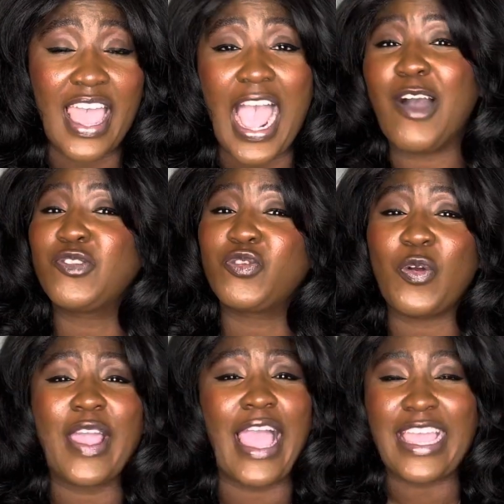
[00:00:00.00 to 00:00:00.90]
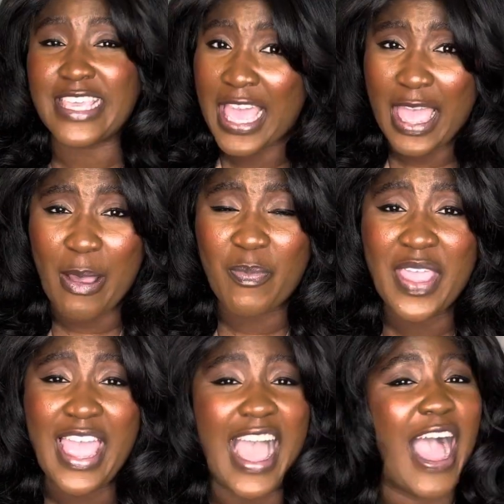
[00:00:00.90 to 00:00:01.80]
how strong I am,
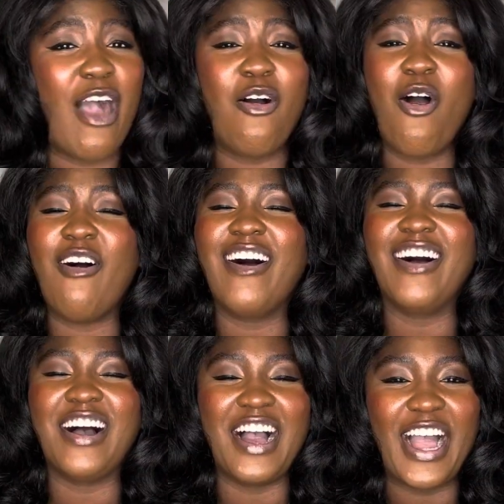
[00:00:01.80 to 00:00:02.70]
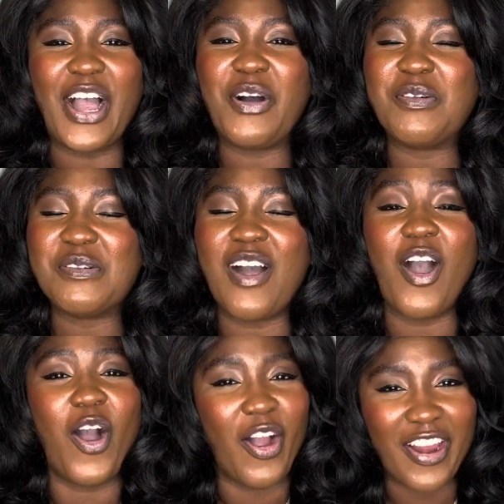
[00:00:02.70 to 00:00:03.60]
how
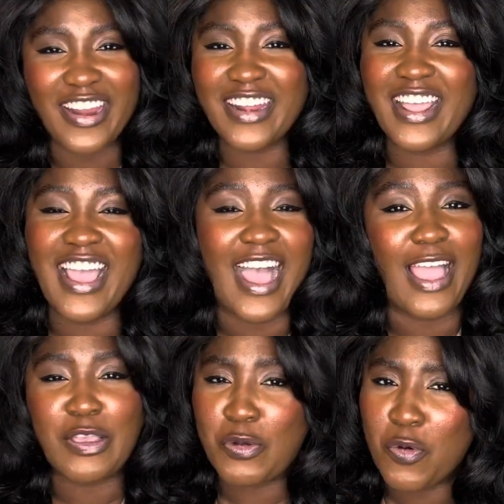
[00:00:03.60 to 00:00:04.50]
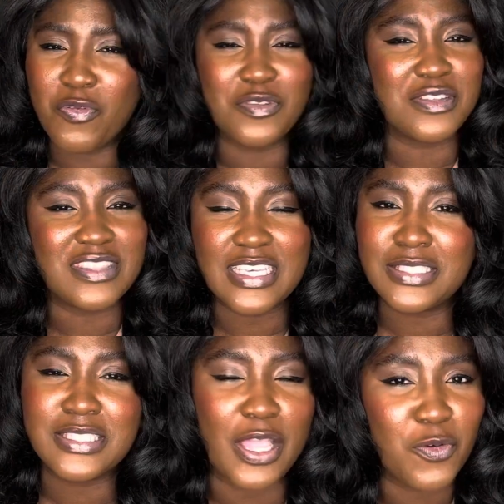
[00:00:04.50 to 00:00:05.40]
hard I go for the
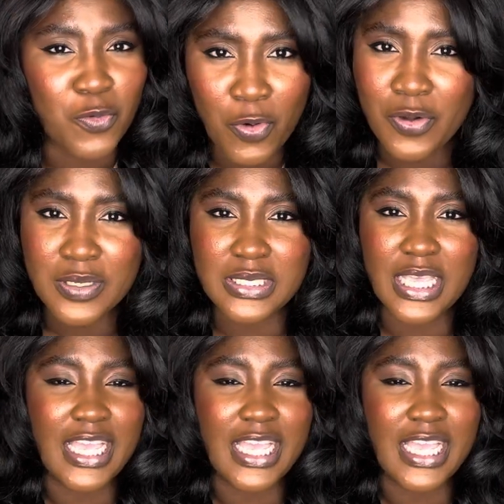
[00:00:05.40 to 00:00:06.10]
things I want.